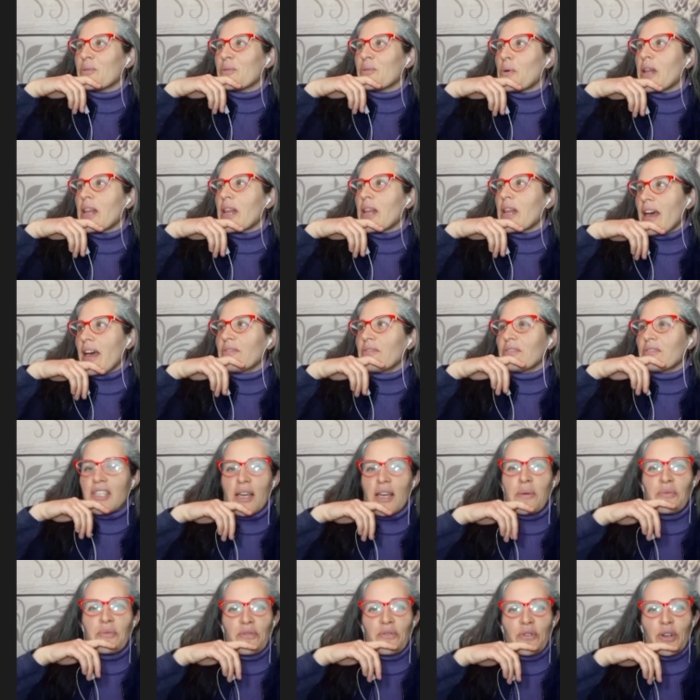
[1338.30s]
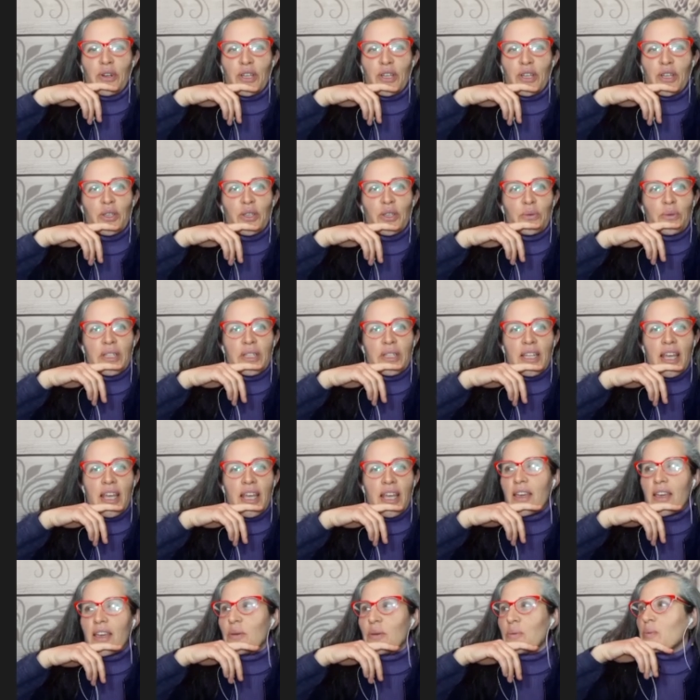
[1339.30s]
will have time for a
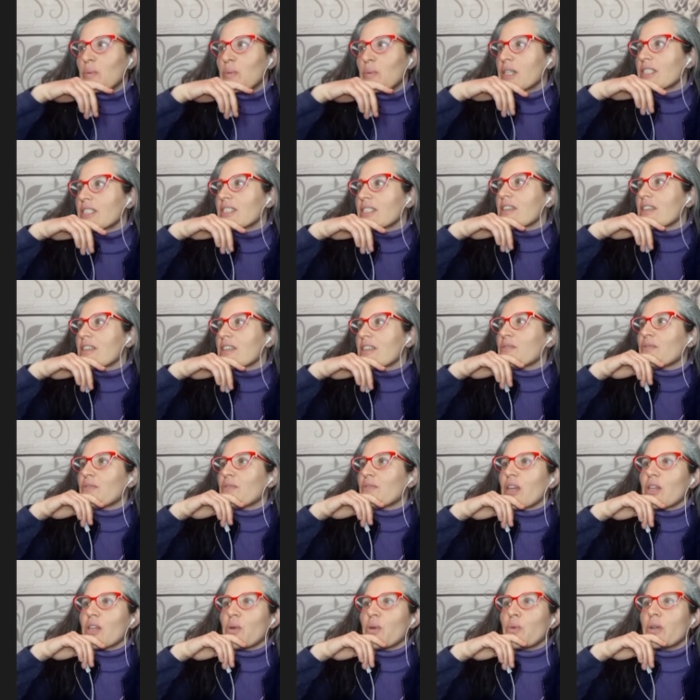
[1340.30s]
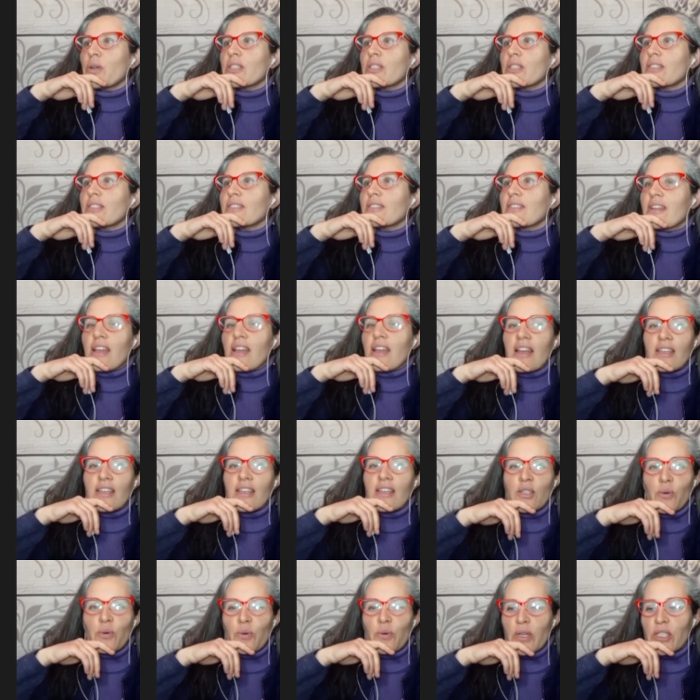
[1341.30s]
Q&A, but if anyone
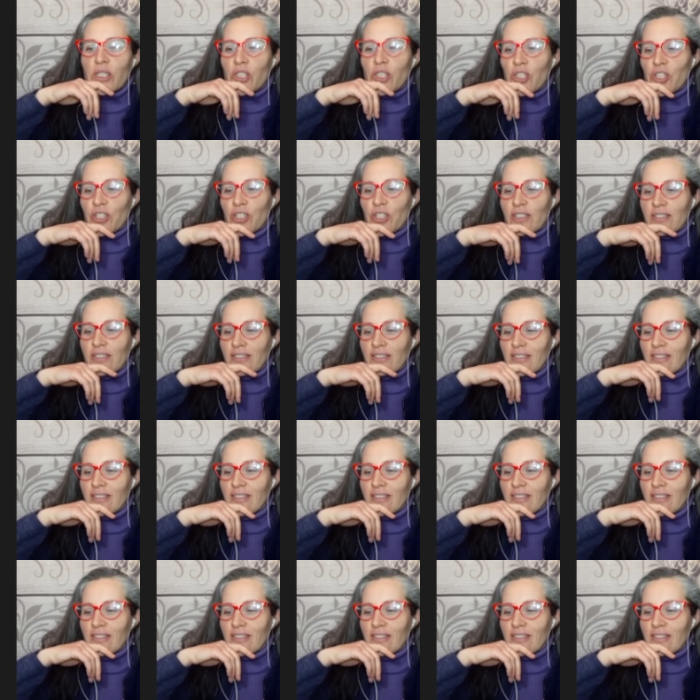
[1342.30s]
has a question.